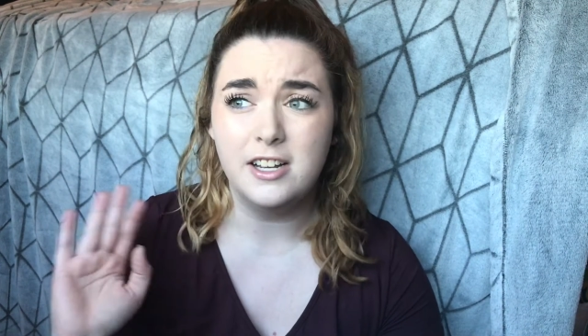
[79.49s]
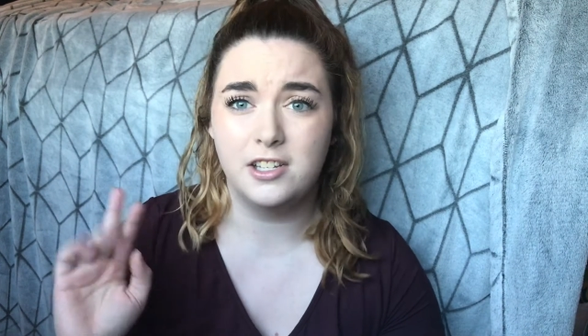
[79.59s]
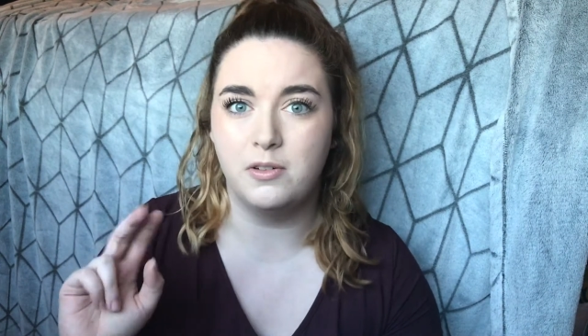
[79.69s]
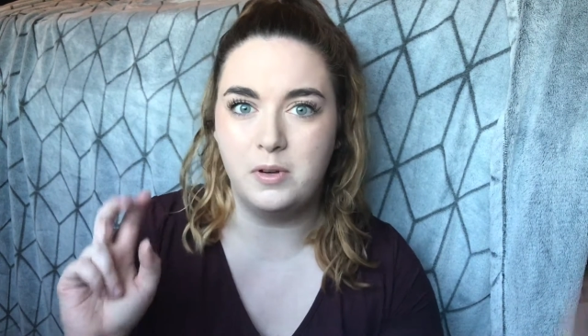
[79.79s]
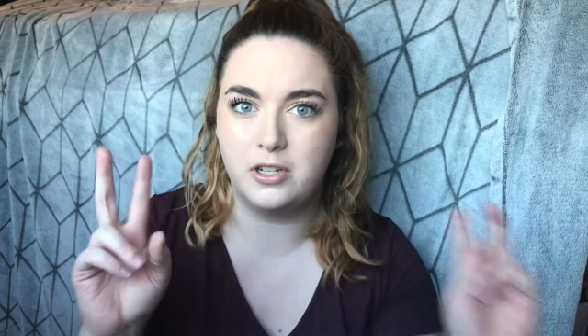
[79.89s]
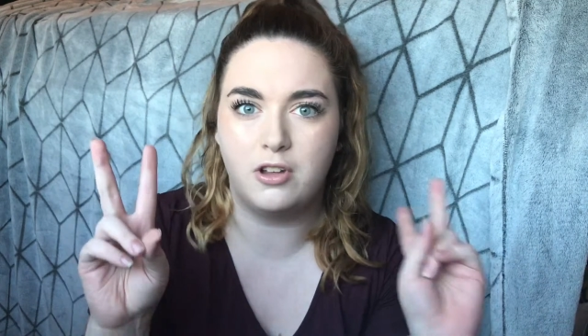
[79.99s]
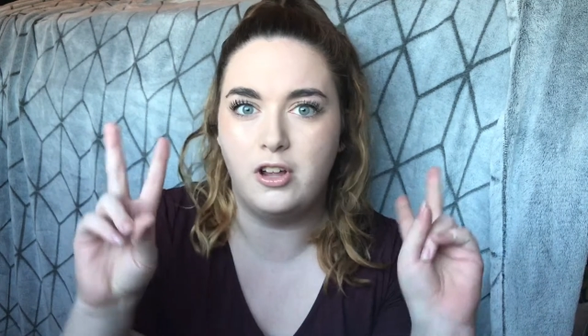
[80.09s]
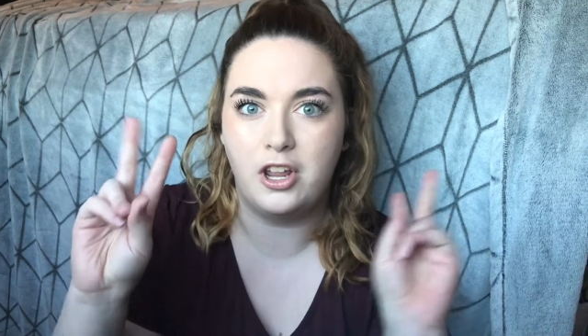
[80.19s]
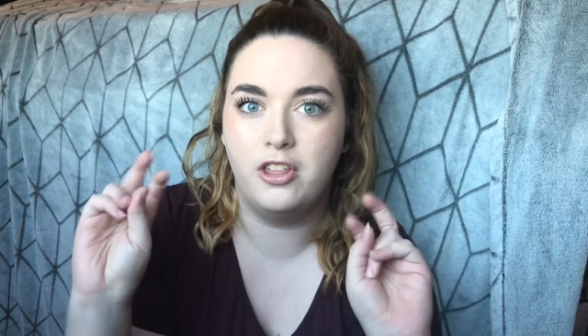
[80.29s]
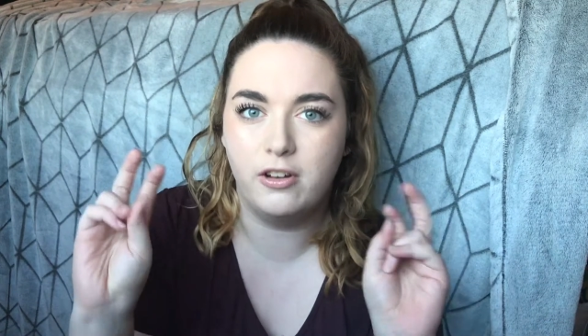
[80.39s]
so we just
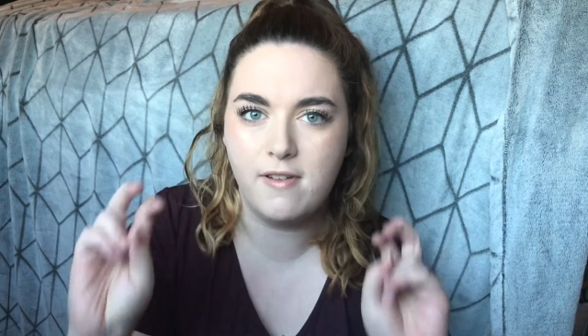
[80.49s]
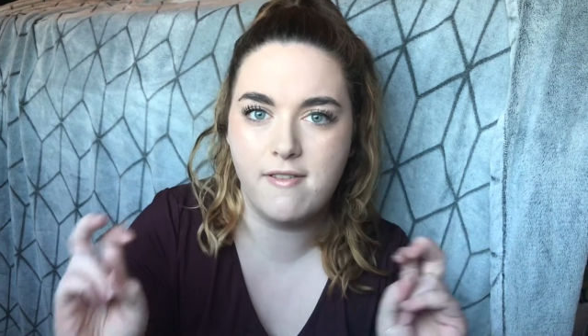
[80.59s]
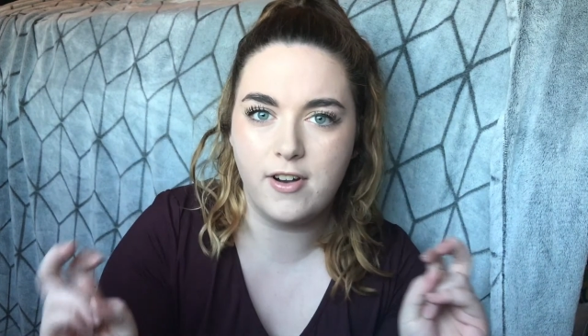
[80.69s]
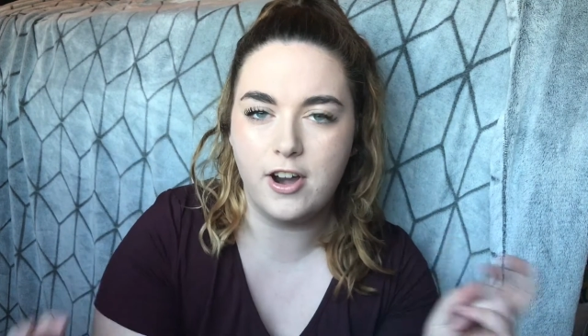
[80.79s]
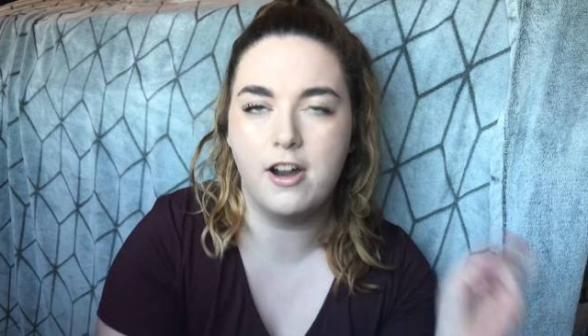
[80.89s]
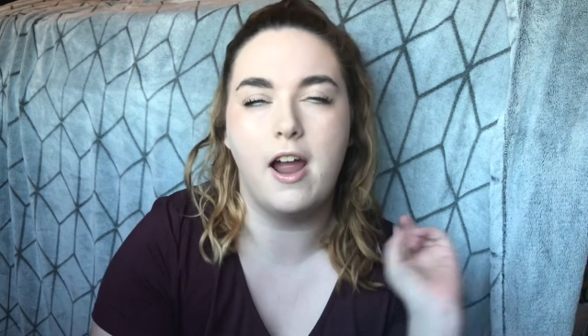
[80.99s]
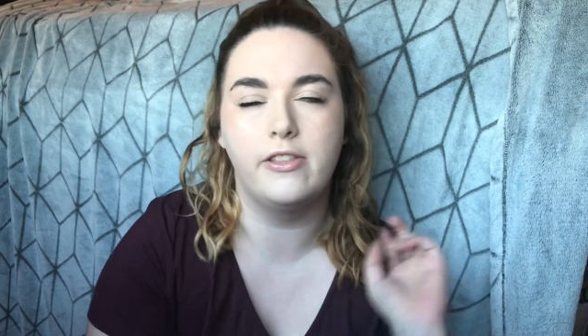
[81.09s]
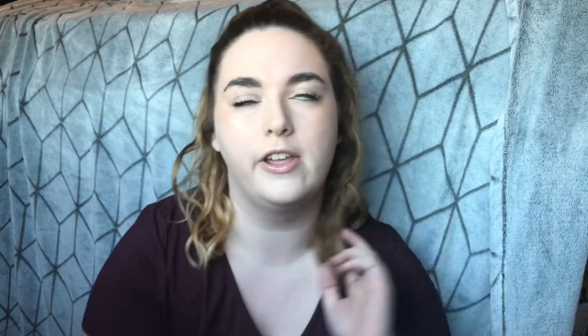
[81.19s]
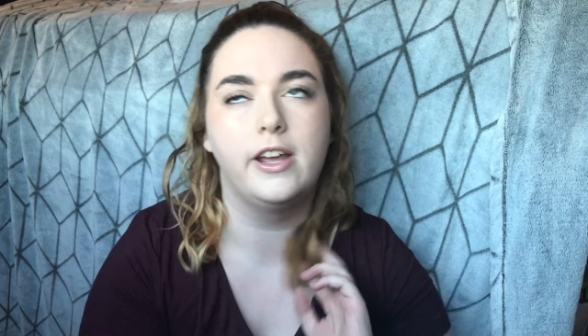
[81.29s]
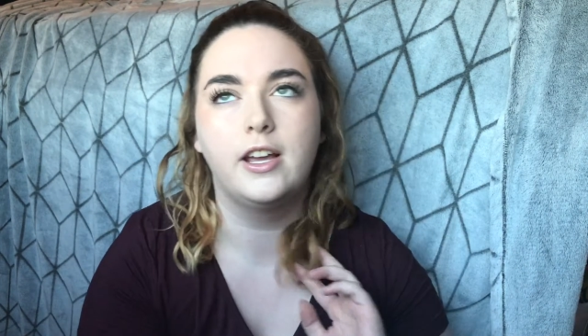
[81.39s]
call it like the river,
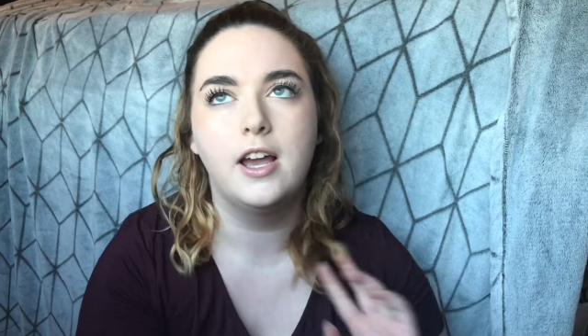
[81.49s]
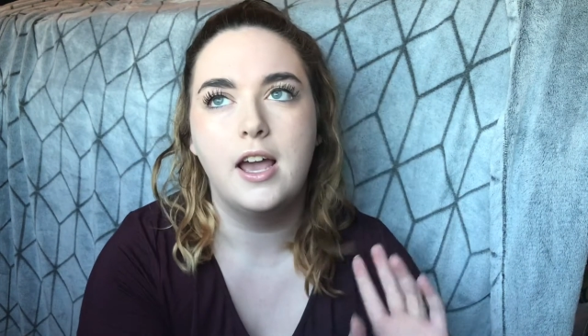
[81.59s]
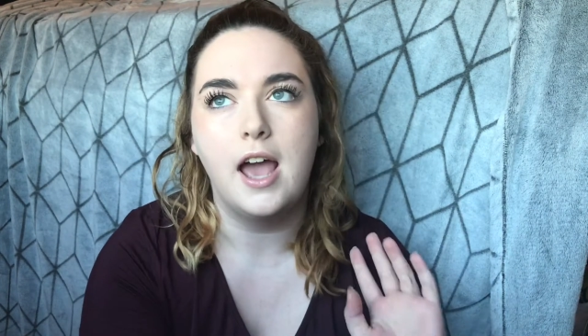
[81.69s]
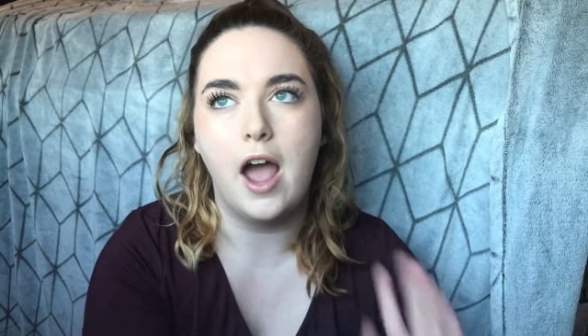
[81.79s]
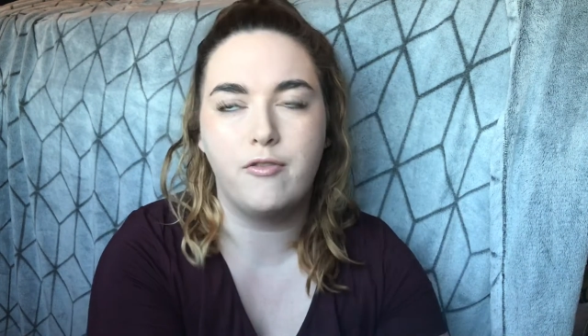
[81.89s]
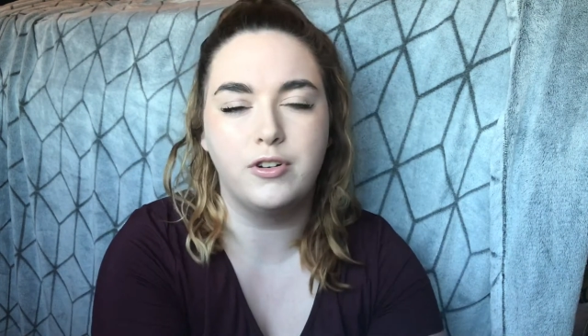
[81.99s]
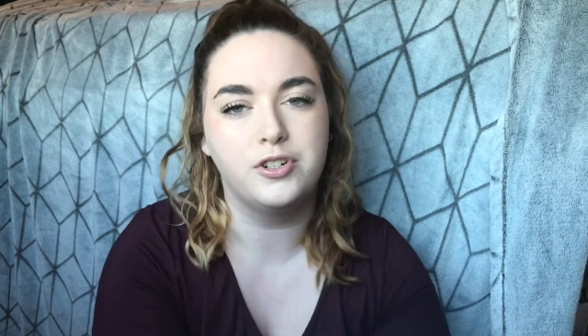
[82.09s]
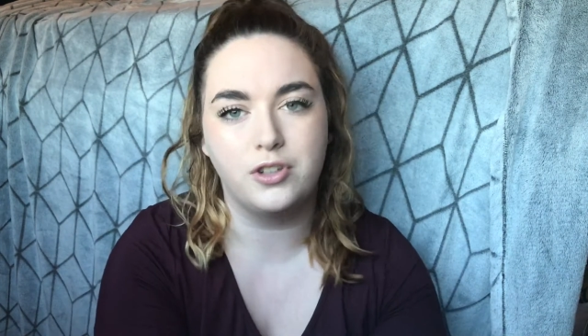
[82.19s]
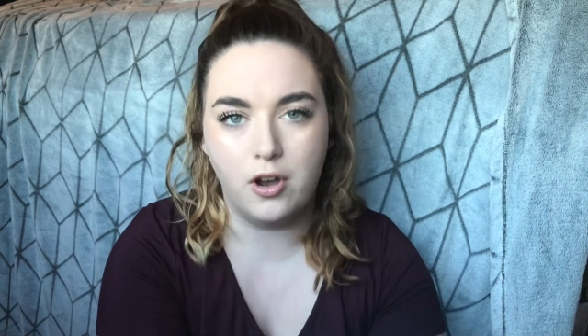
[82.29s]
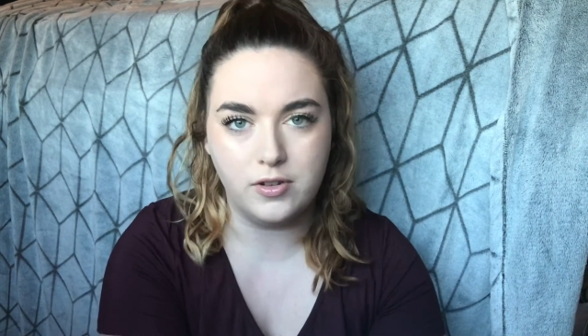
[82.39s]
and like everyone
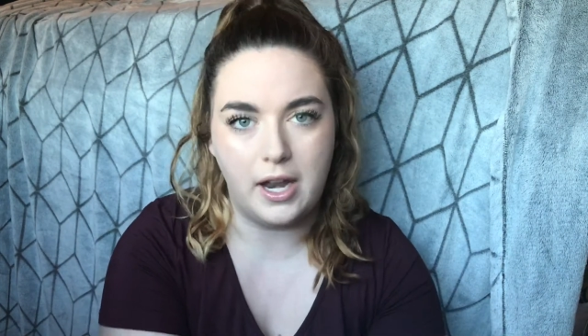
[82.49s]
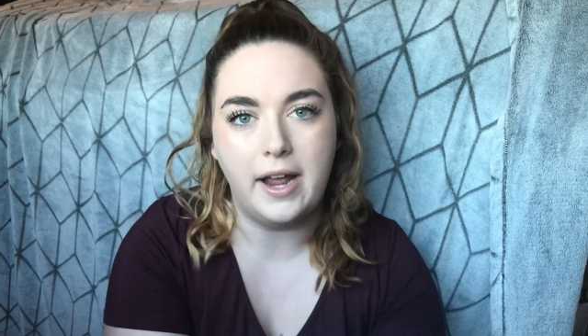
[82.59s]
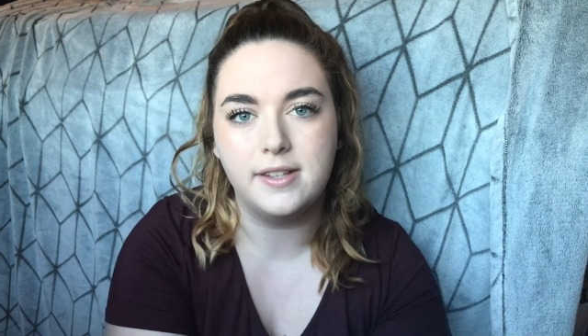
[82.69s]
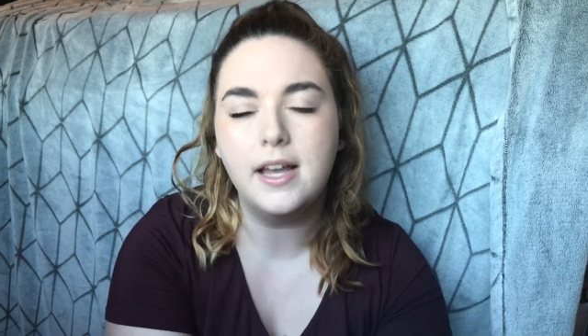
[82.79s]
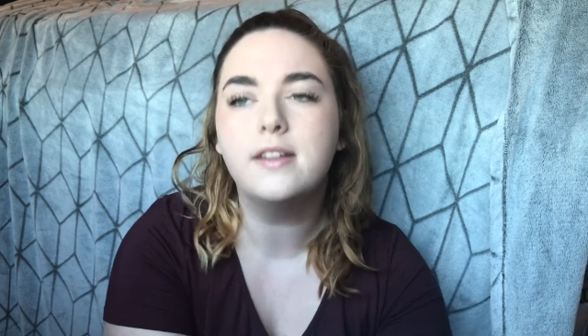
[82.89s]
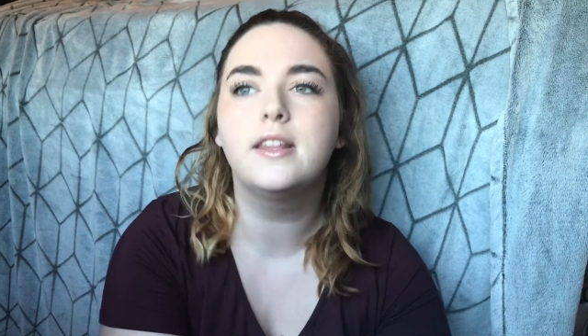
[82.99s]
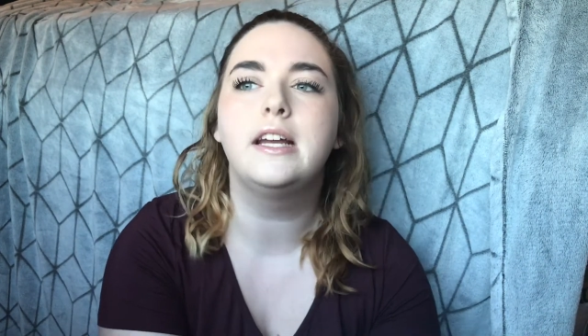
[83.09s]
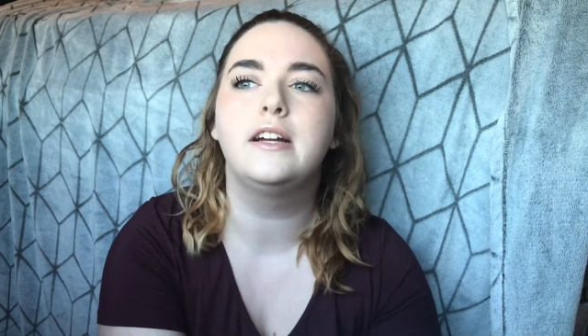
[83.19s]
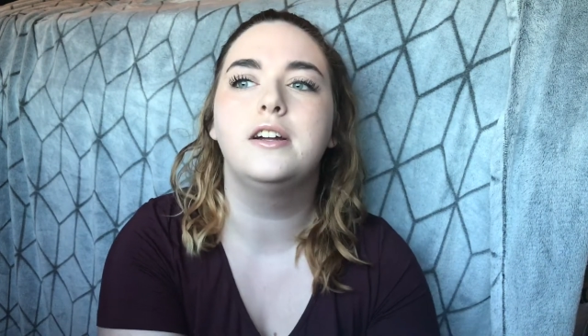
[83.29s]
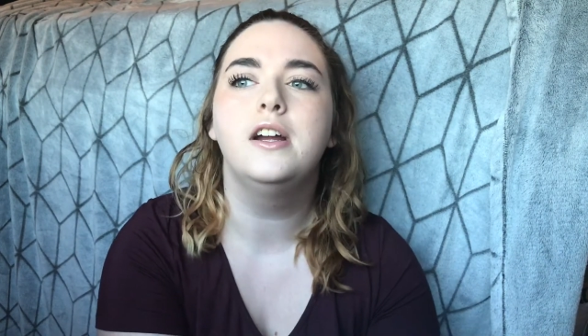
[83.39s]
just goes and hangs out
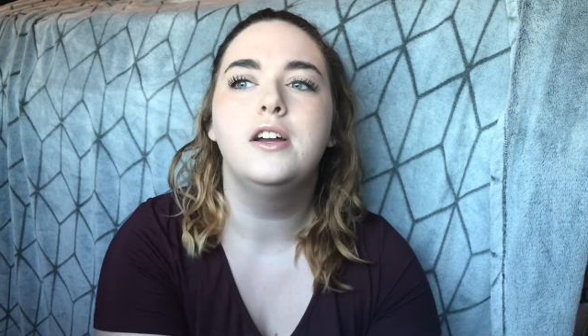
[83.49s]
there.